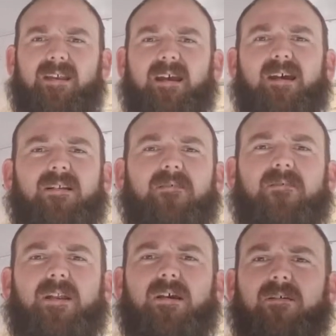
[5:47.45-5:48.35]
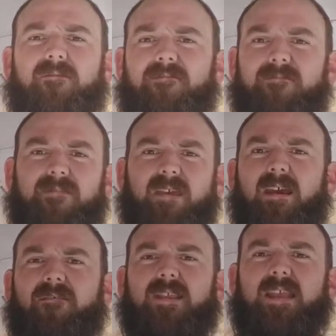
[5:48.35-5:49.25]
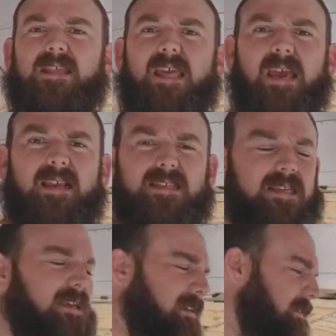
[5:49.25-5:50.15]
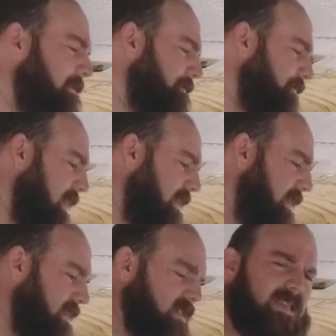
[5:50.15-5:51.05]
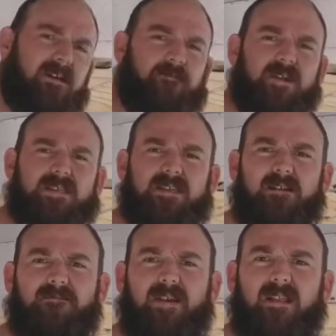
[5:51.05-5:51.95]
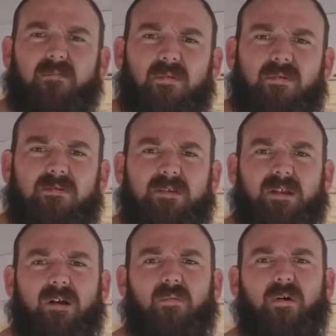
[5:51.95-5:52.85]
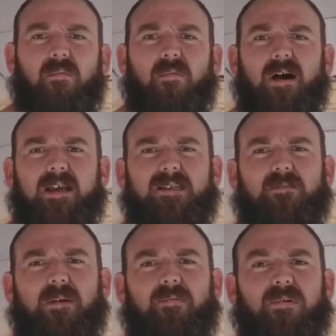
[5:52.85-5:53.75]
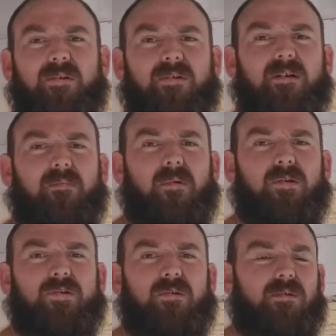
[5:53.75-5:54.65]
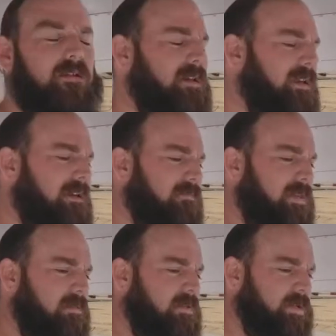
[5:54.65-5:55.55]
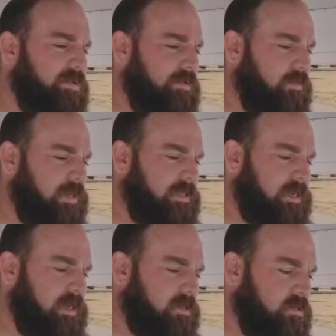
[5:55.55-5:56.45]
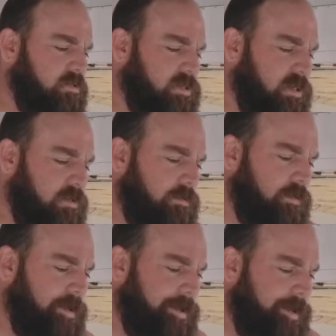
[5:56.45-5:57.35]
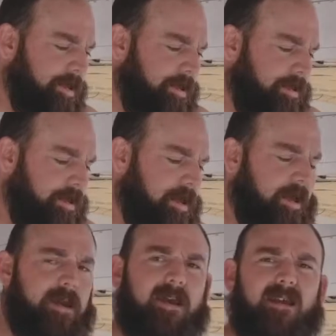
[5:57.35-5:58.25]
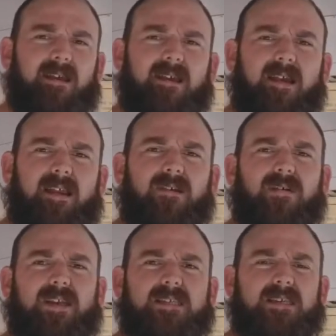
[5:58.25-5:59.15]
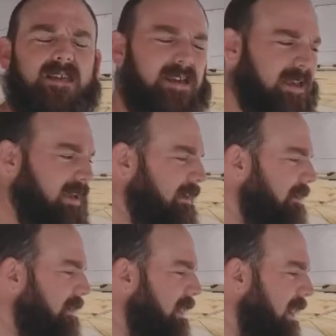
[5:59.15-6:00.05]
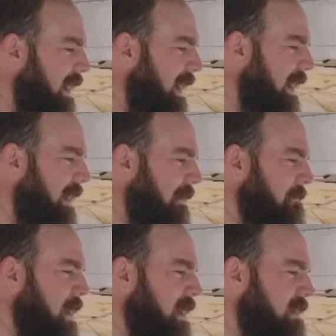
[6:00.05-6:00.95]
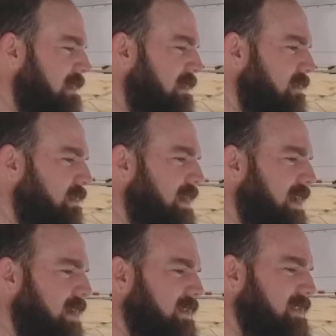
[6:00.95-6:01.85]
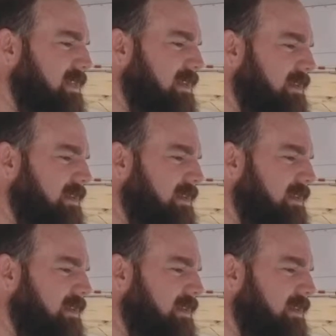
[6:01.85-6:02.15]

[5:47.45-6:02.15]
I don't even know. Everything tanked. And then stuff wasn't available, you know, wood-wise. People are doing commercial, but they weren't doing residential. So, yeah. Anyways. What else?